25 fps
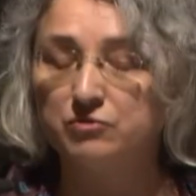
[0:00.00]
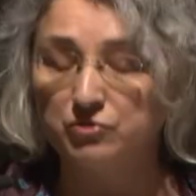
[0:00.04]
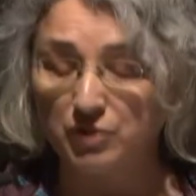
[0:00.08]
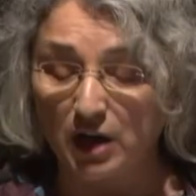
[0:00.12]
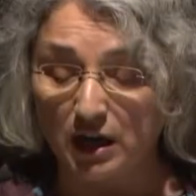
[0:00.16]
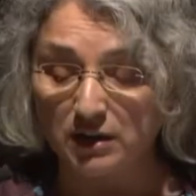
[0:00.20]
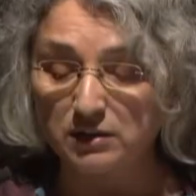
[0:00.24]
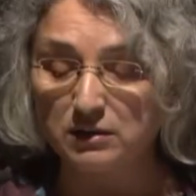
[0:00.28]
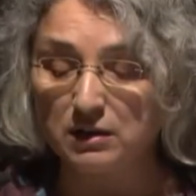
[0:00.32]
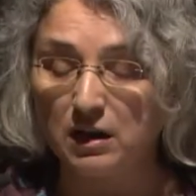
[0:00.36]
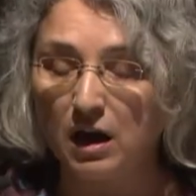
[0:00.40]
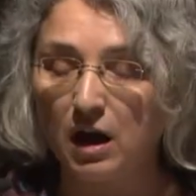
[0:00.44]

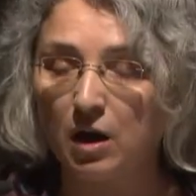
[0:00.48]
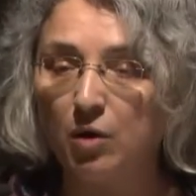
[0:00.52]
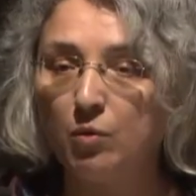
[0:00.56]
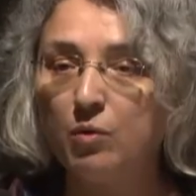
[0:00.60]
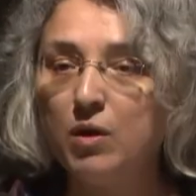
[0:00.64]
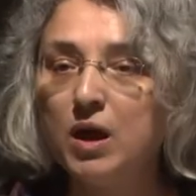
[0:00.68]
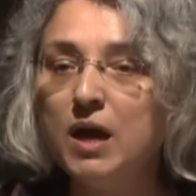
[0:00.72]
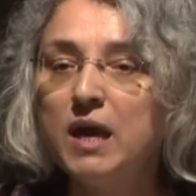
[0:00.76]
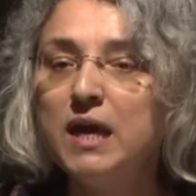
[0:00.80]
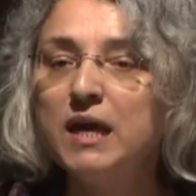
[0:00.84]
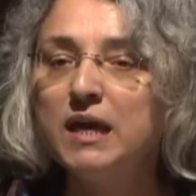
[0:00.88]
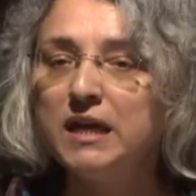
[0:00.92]
right
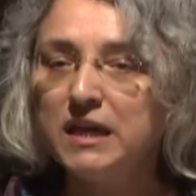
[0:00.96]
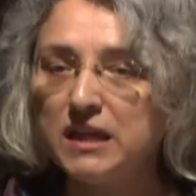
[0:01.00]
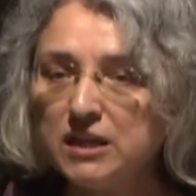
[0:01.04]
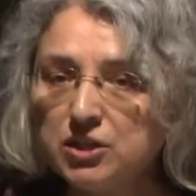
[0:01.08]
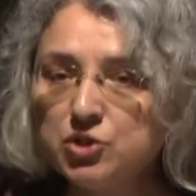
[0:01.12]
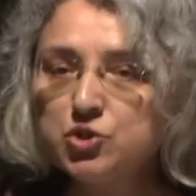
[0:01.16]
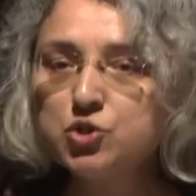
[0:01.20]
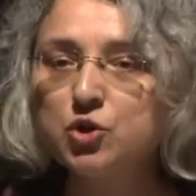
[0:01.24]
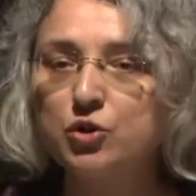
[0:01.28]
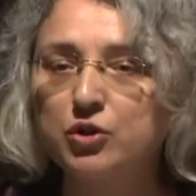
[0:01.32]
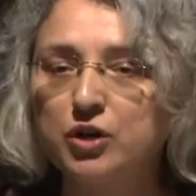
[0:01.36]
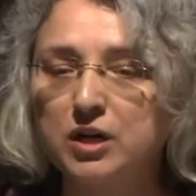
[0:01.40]
now
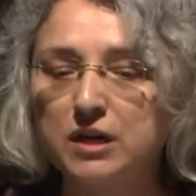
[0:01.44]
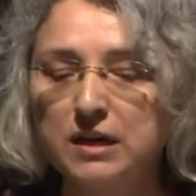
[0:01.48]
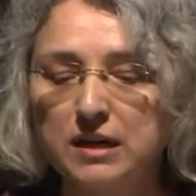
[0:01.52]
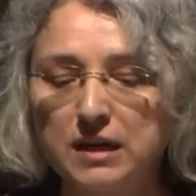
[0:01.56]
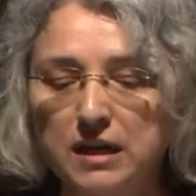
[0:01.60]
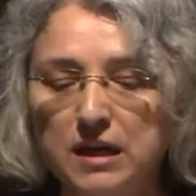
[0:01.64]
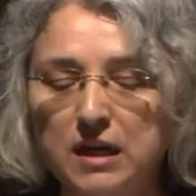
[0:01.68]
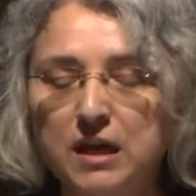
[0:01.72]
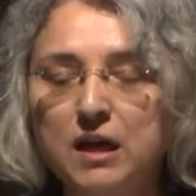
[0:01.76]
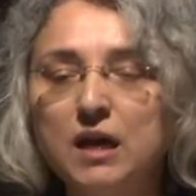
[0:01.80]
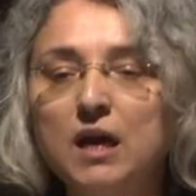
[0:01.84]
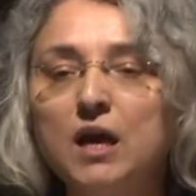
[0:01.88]
in
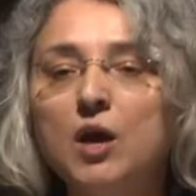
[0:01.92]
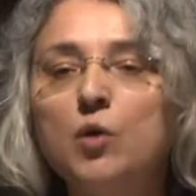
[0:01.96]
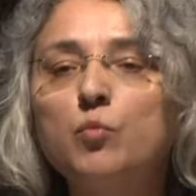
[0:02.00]
Turkey,